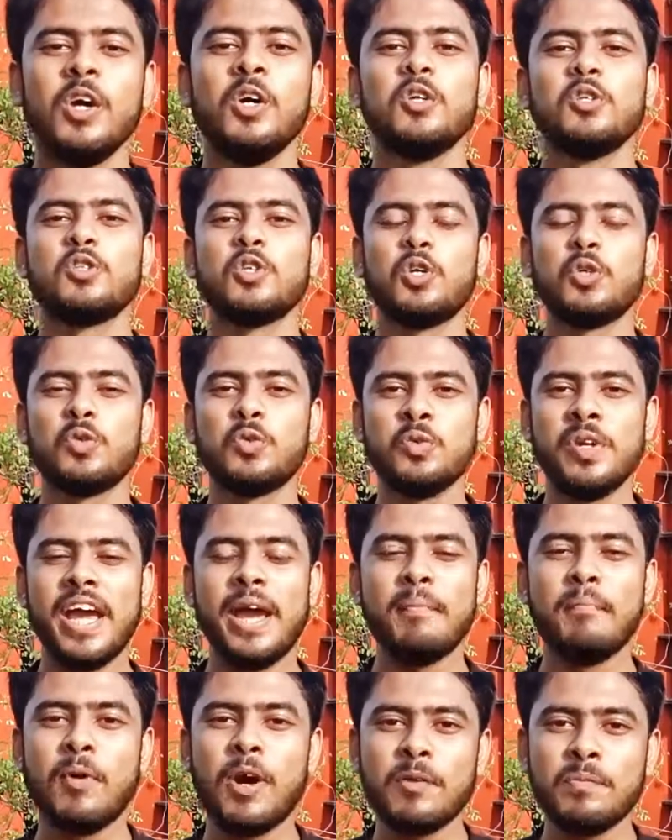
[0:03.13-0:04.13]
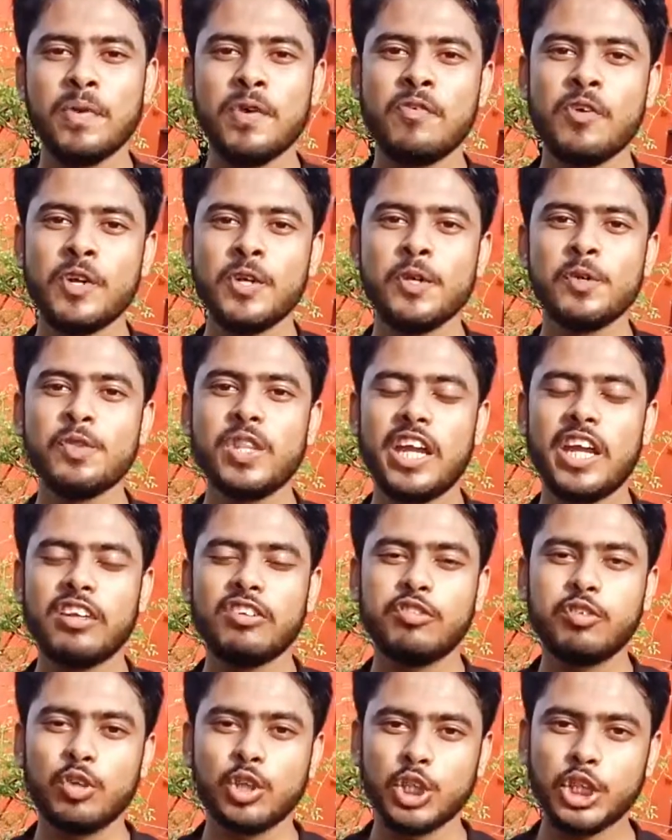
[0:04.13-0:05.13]
So today I brought before you that
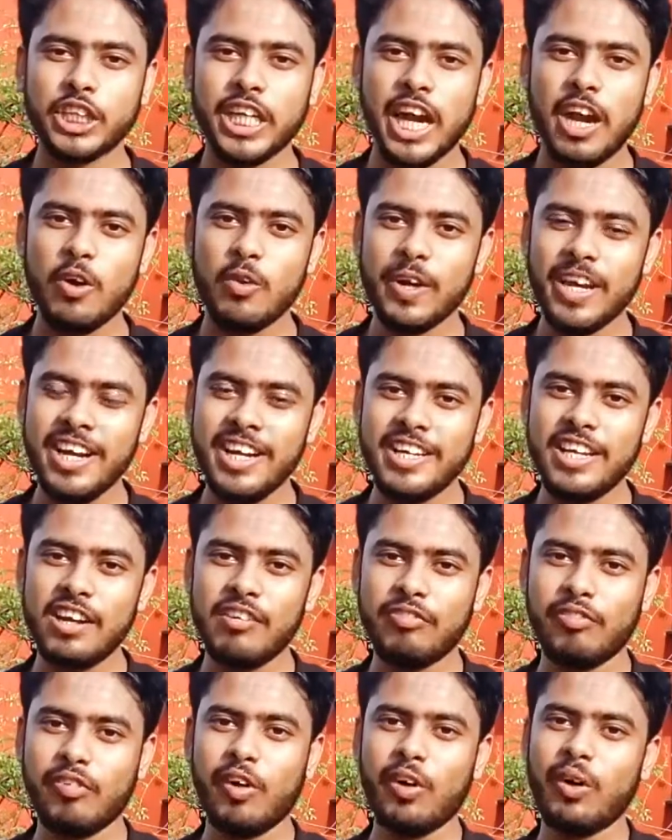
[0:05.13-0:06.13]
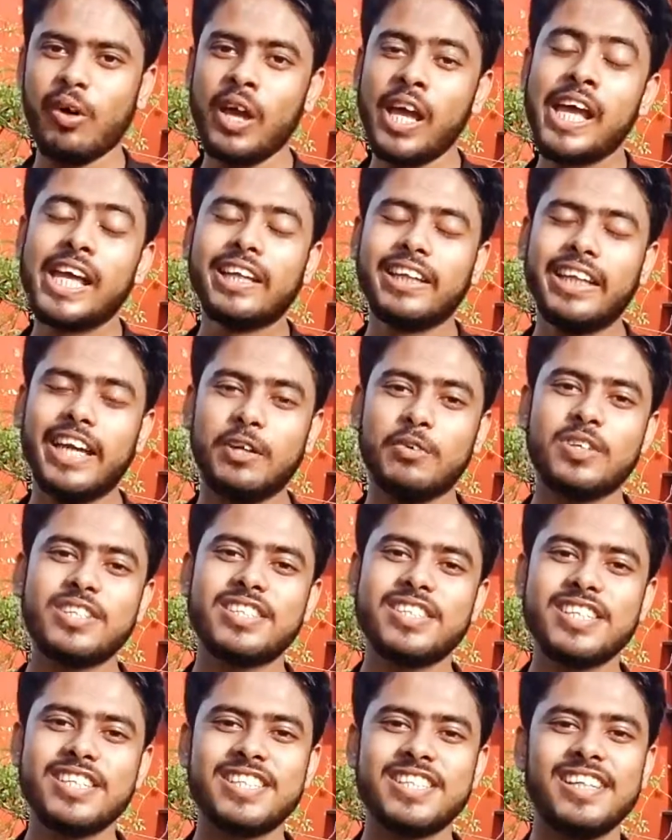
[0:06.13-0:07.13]
Foreshadow Intel flaw that was
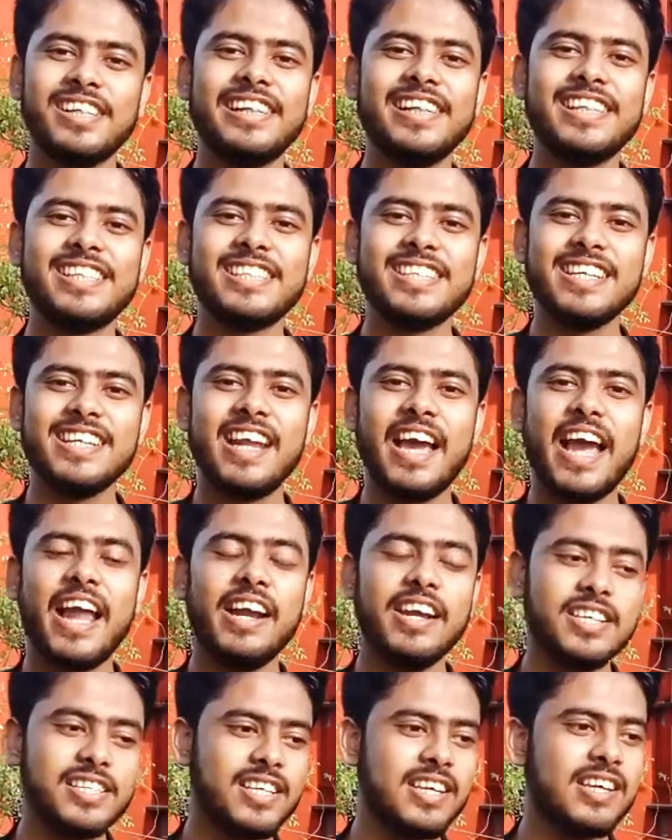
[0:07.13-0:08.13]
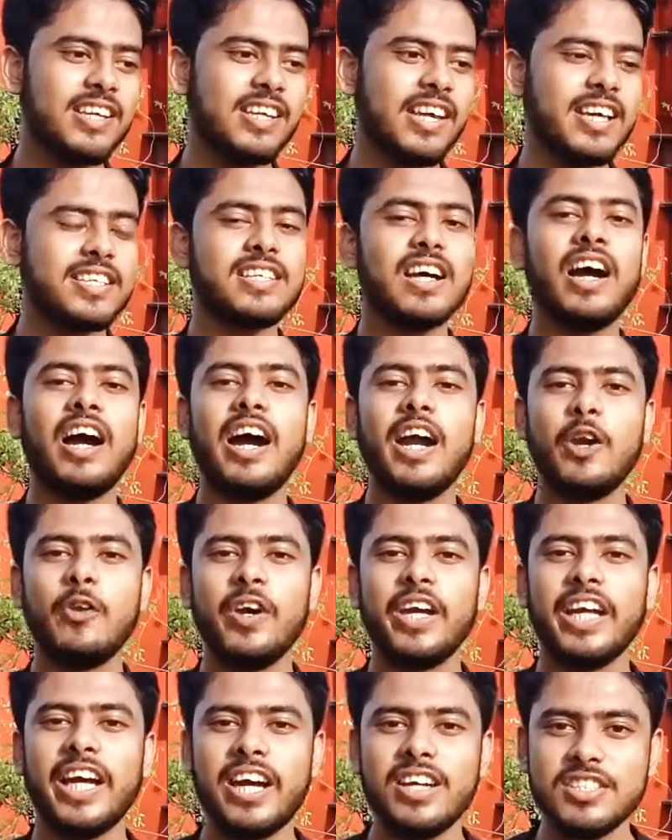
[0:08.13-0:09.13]
recently seen and recently as a
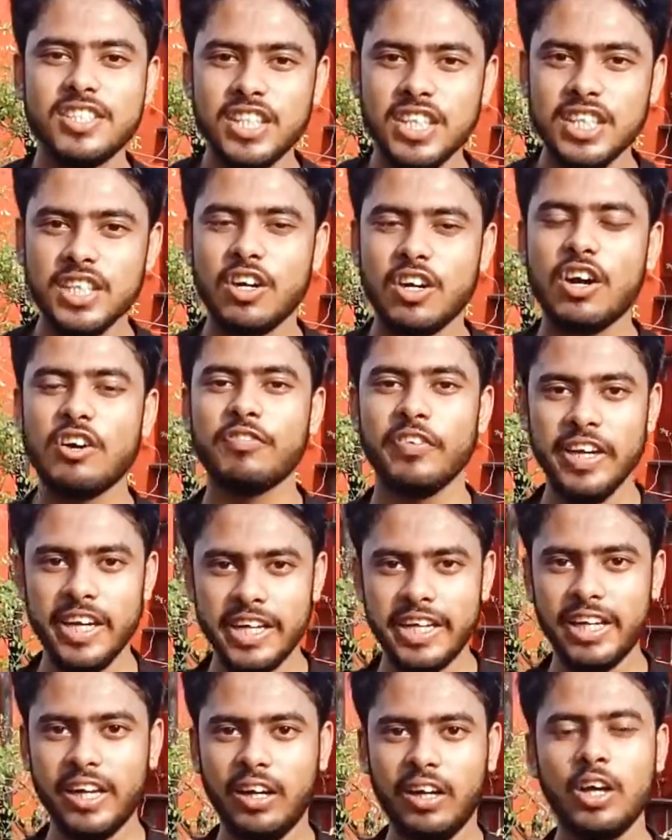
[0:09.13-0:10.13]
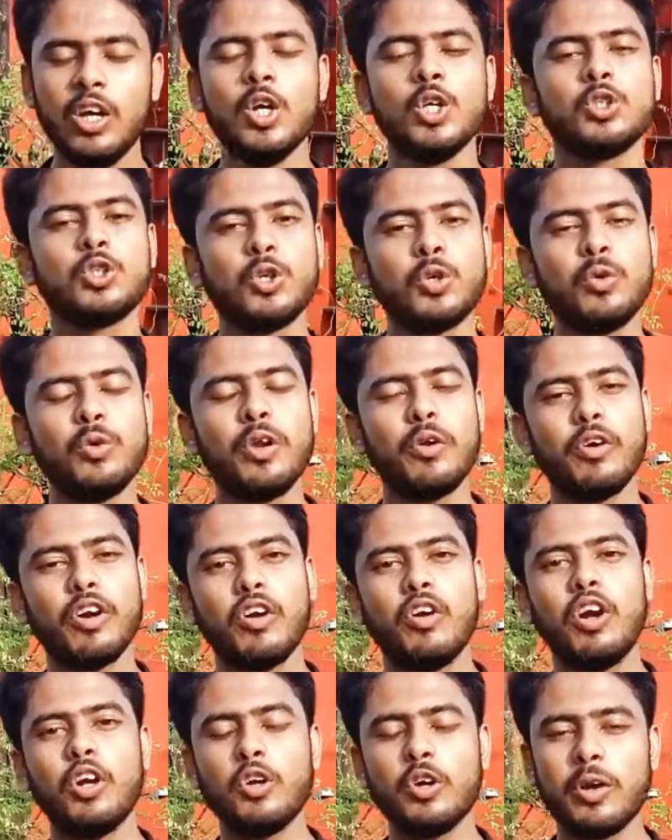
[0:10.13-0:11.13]
hardware hazard of Intel. So today we're
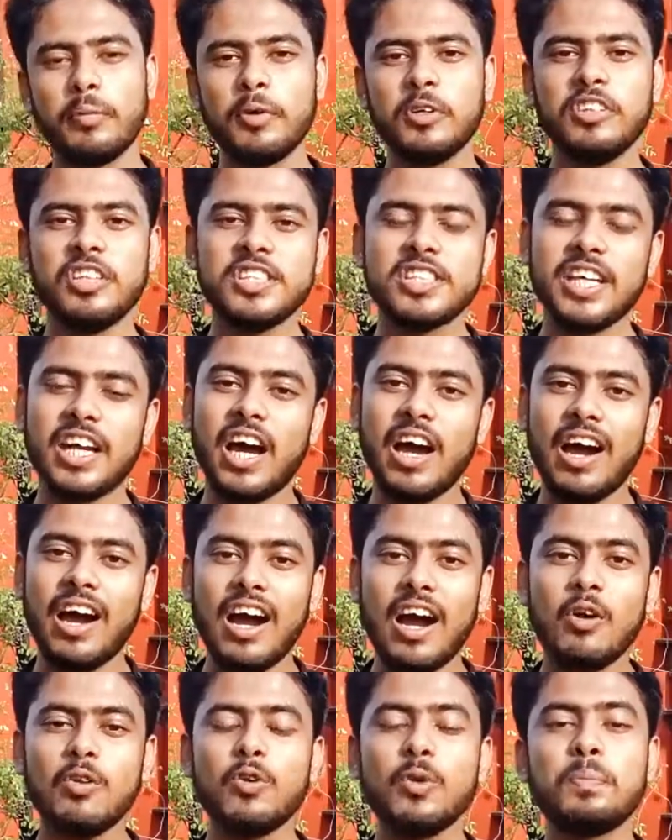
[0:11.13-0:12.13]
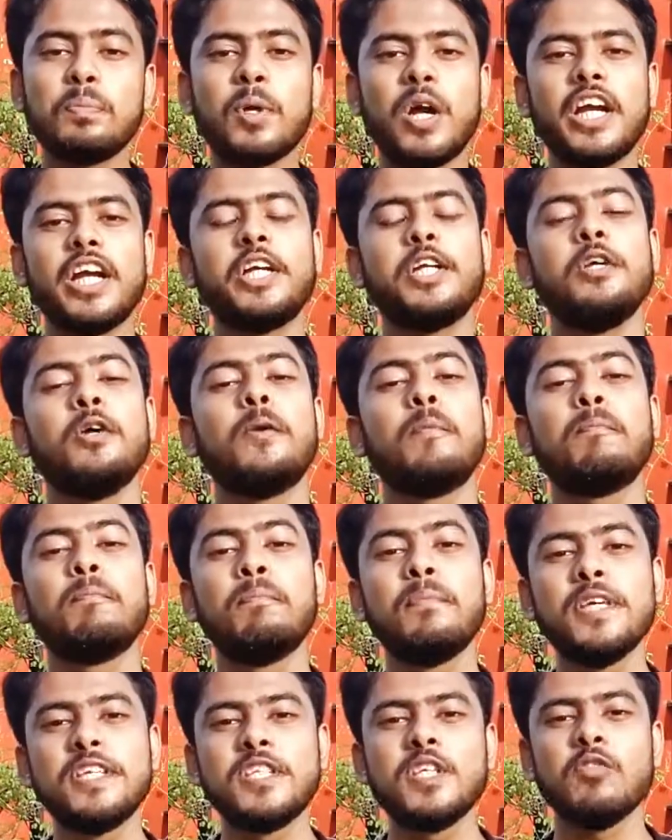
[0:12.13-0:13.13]
going to talk about this and how to protect your
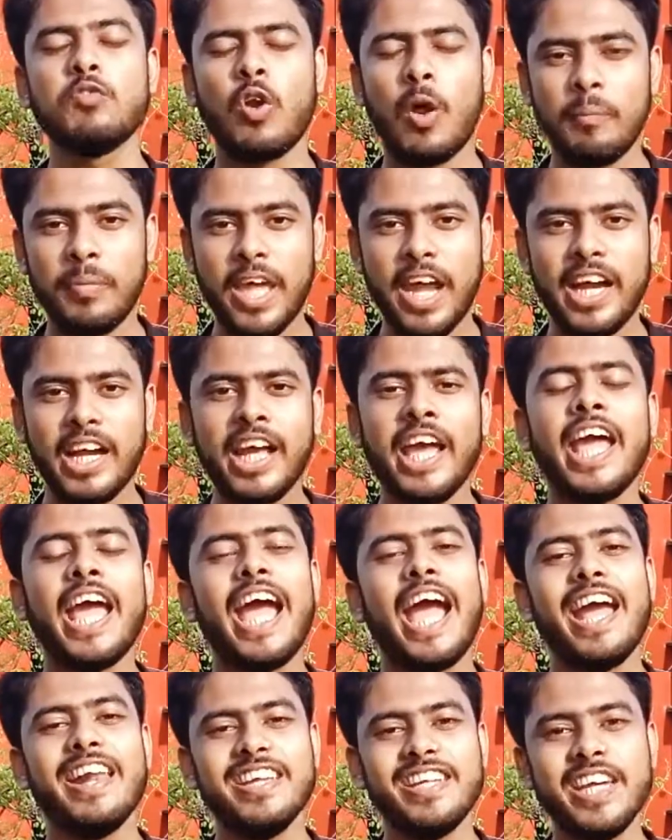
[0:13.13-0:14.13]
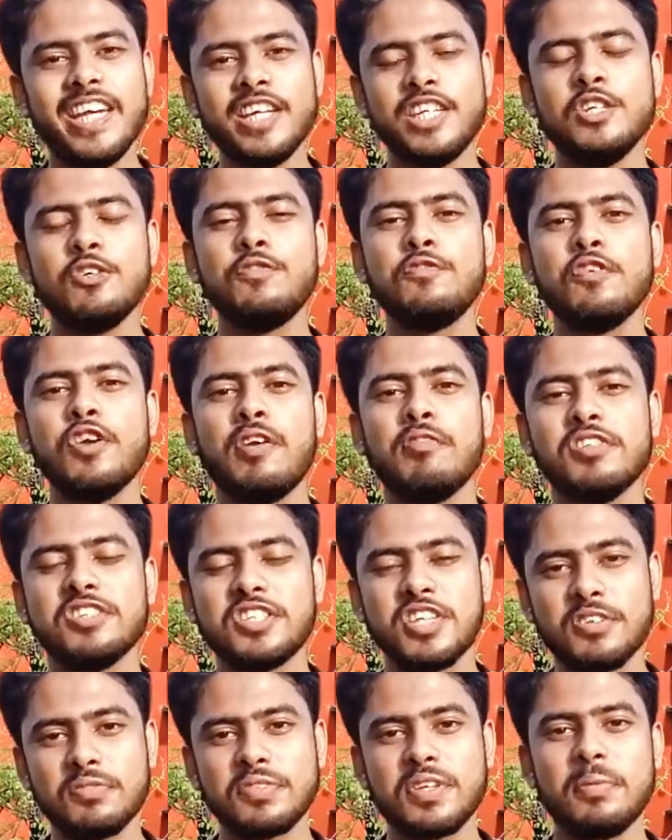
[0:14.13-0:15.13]
PC from that. And yet if you haven't
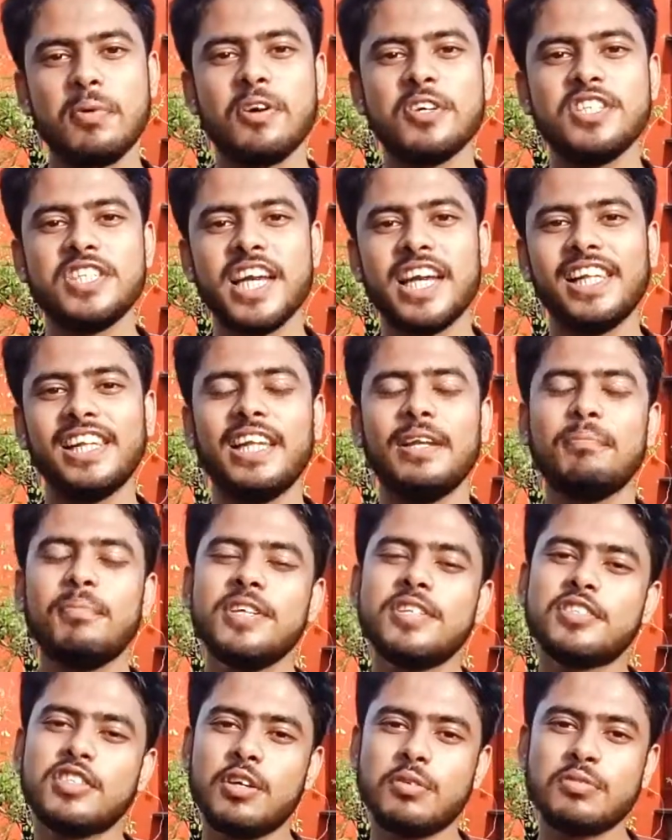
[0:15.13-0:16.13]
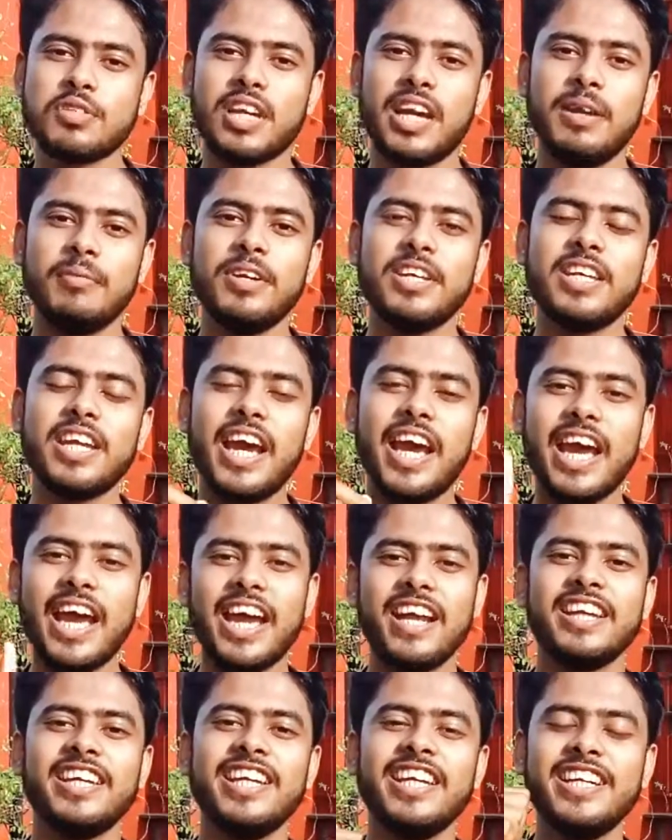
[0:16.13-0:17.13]
subscribed our channel, then please subscribe it
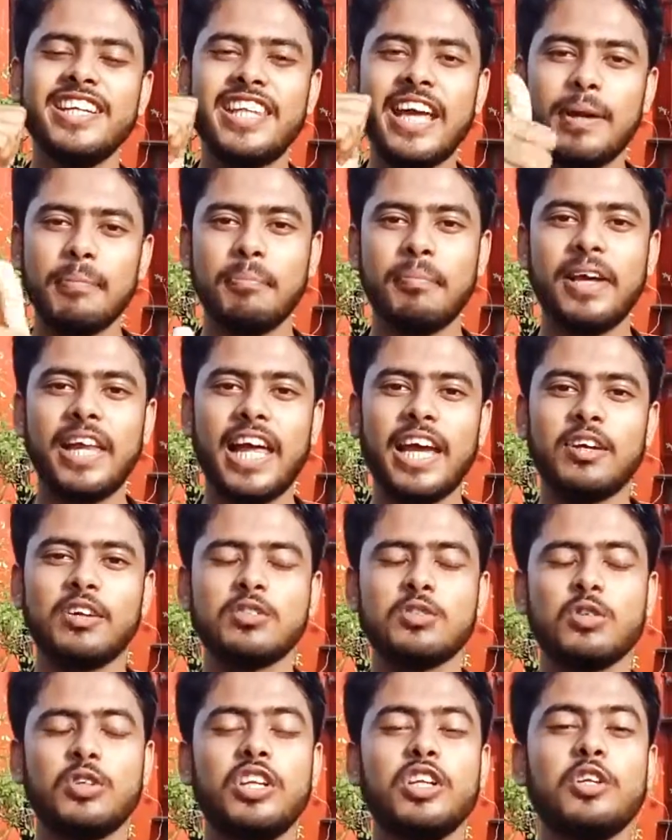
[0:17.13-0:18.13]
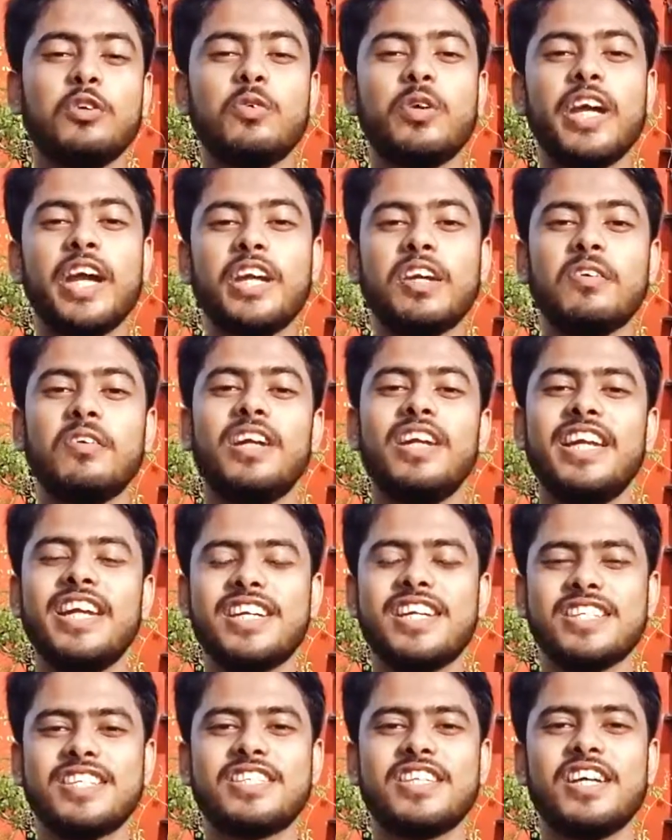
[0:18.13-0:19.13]
and hit that bell icon so that you get our
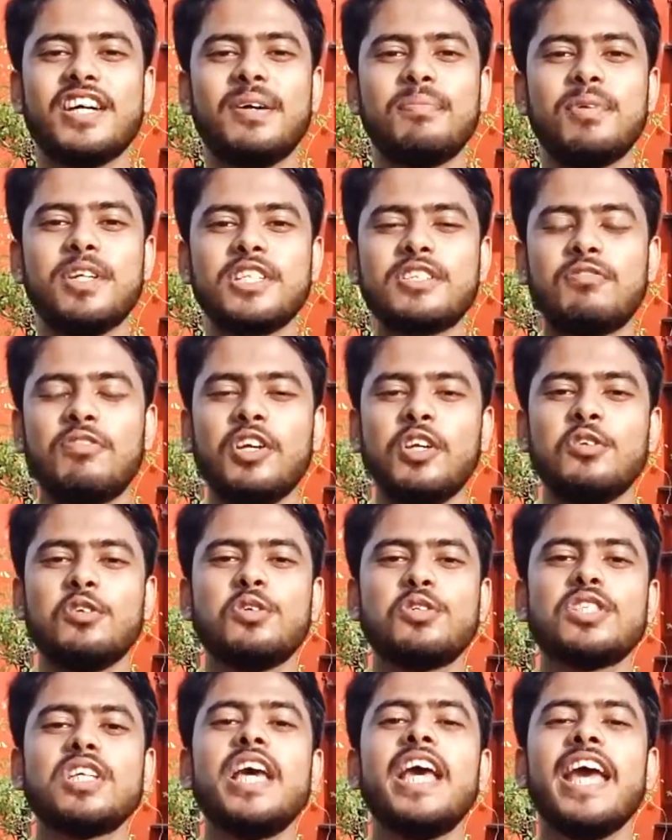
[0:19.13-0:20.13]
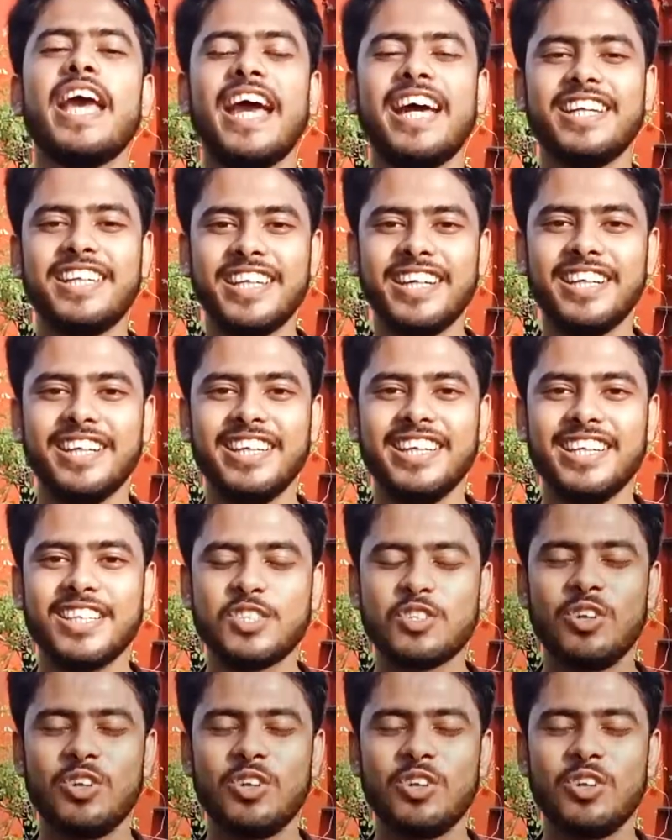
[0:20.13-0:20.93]
latest tech updates videos at the earliest.